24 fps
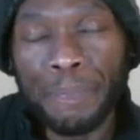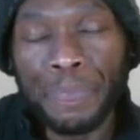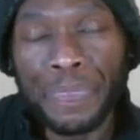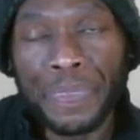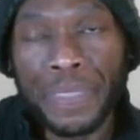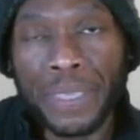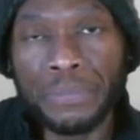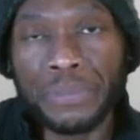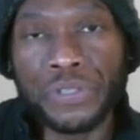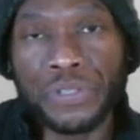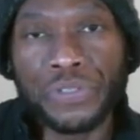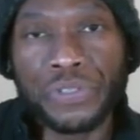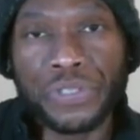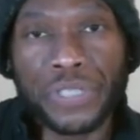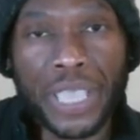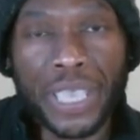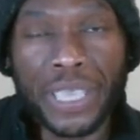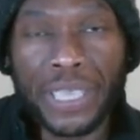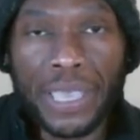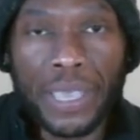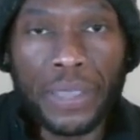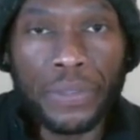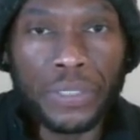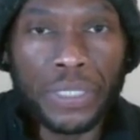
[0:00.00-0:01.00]
I'm just
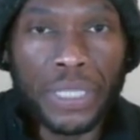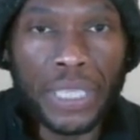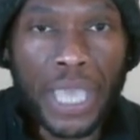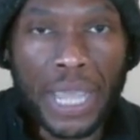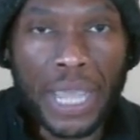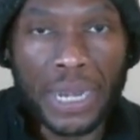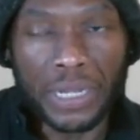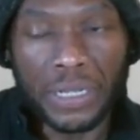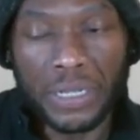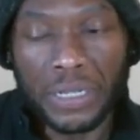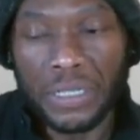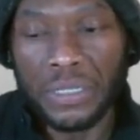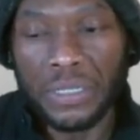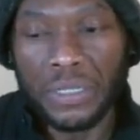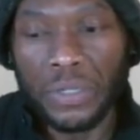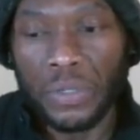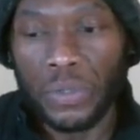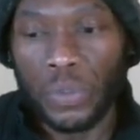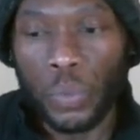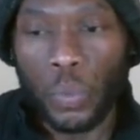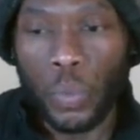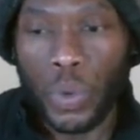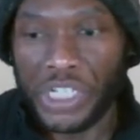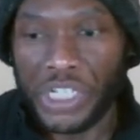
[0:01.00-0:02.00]
saying how to look at it.
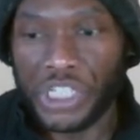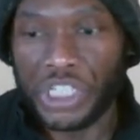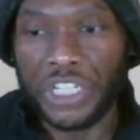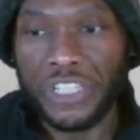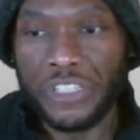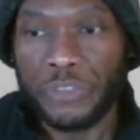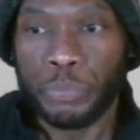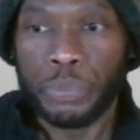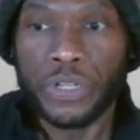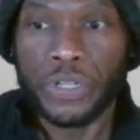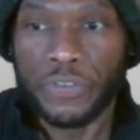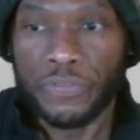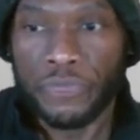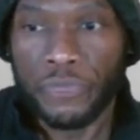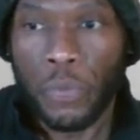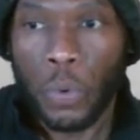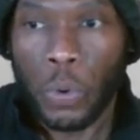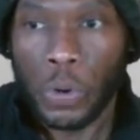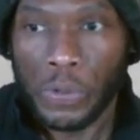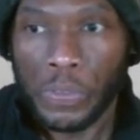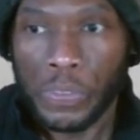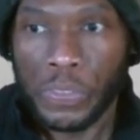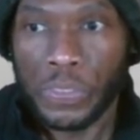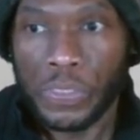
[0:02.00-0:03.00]
What she's putting
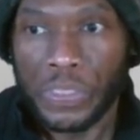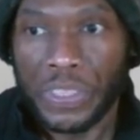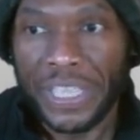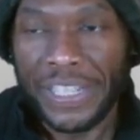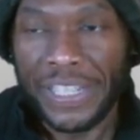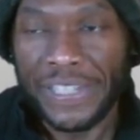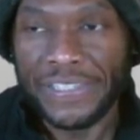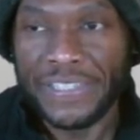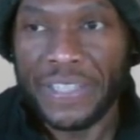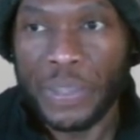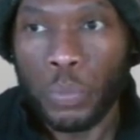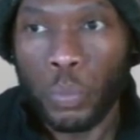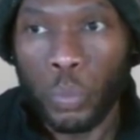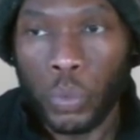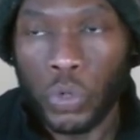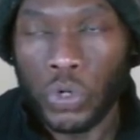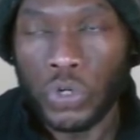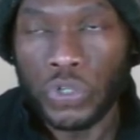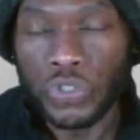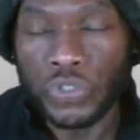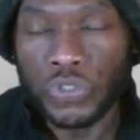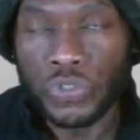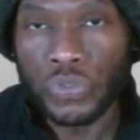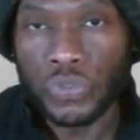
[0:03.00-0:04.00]
forth is a
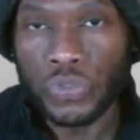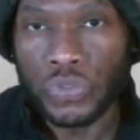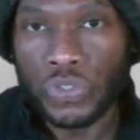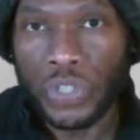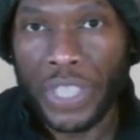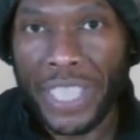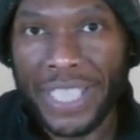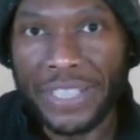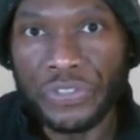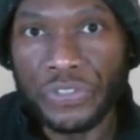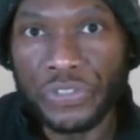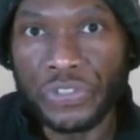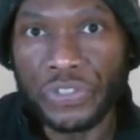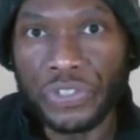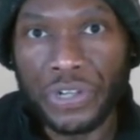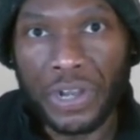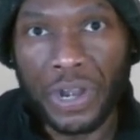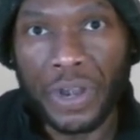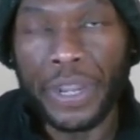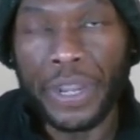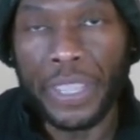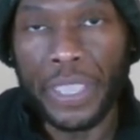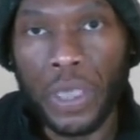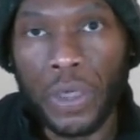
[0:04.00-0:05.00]
worst case
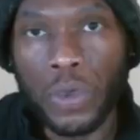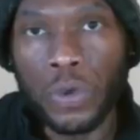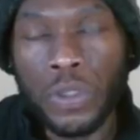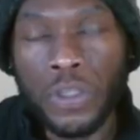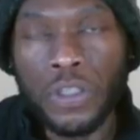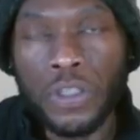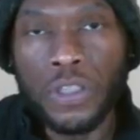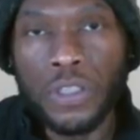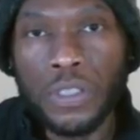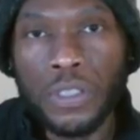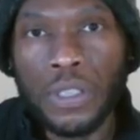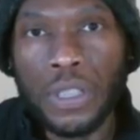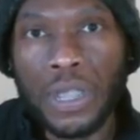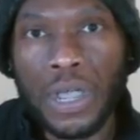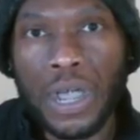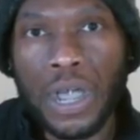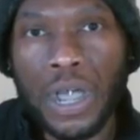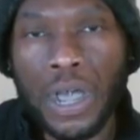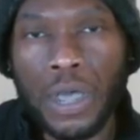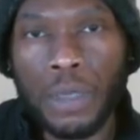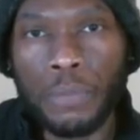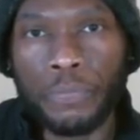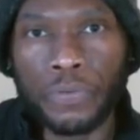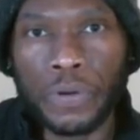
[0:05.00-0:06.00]
scenario
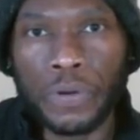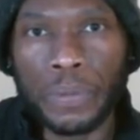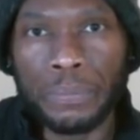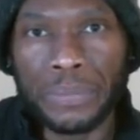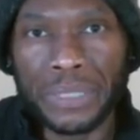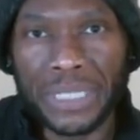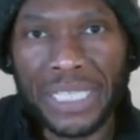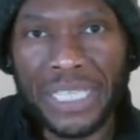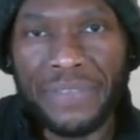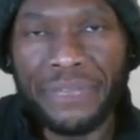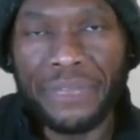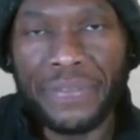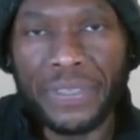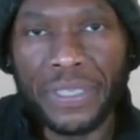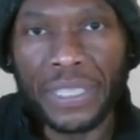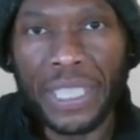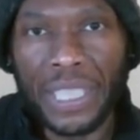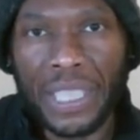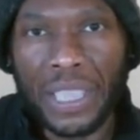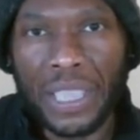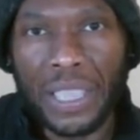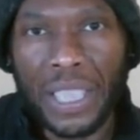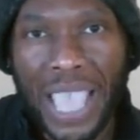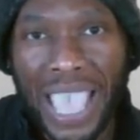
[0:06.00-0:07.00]
from
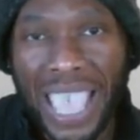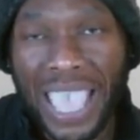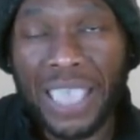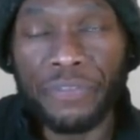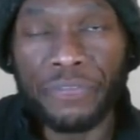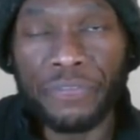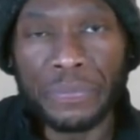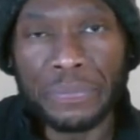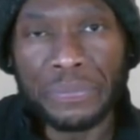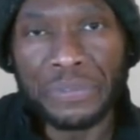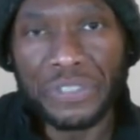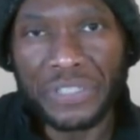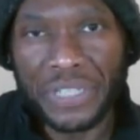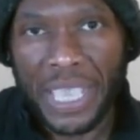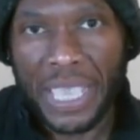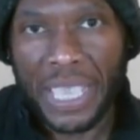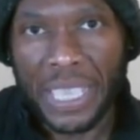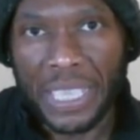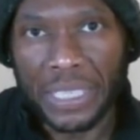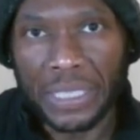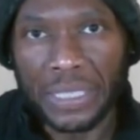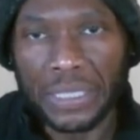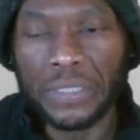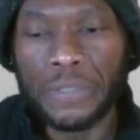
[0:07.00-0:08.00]
leaving and from
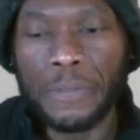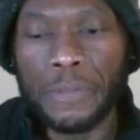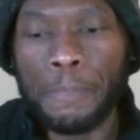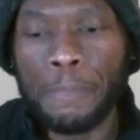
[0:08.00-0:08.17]
staying.